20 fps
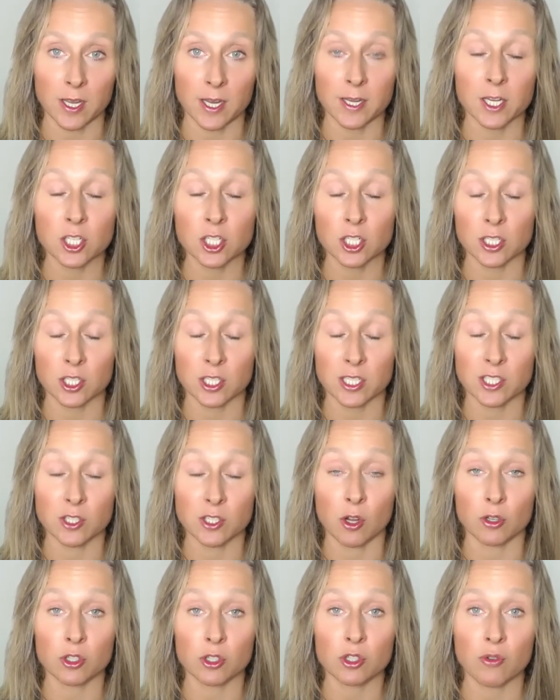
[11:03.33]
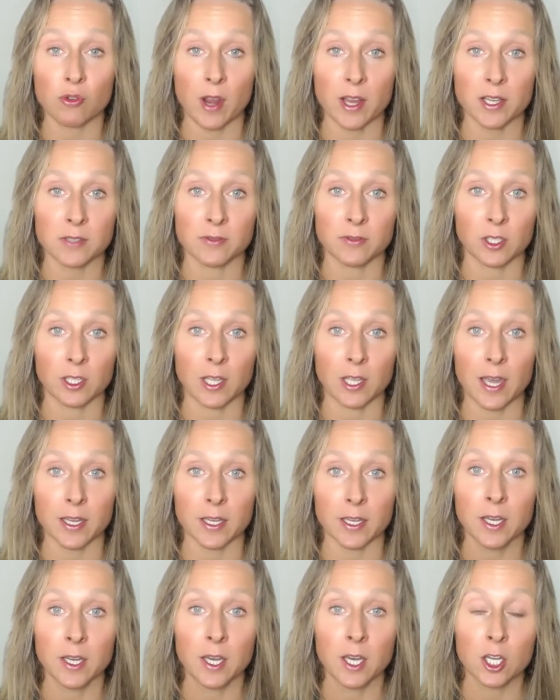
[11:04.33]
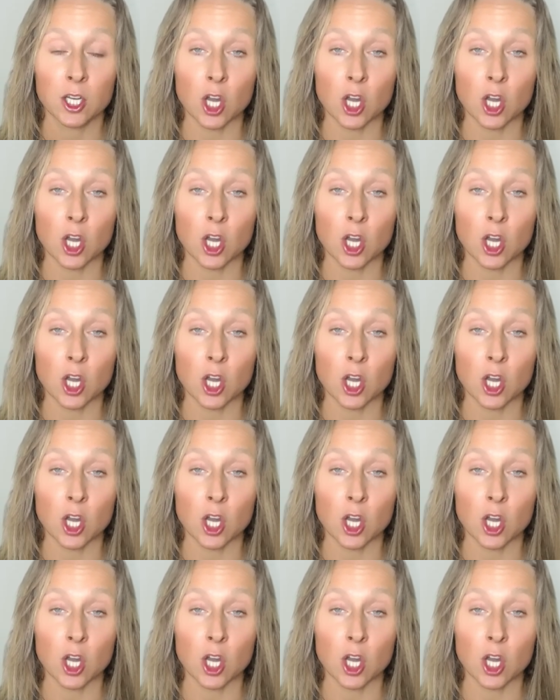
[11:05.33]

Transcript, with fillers: initial, it's not stressful like